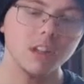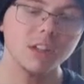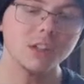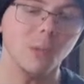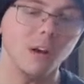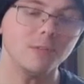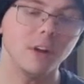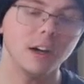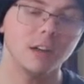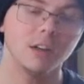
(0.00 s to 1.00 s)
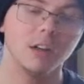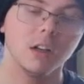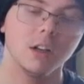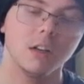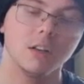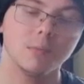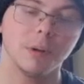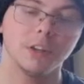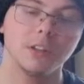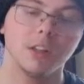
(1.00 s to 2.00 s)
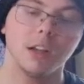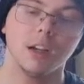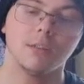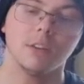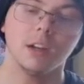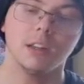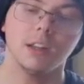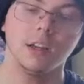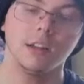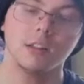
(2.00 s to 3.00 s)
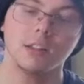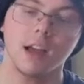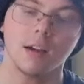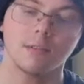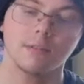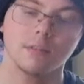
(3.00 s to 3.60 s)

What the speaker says: A small fire sputtered to life, and at the end of the staff.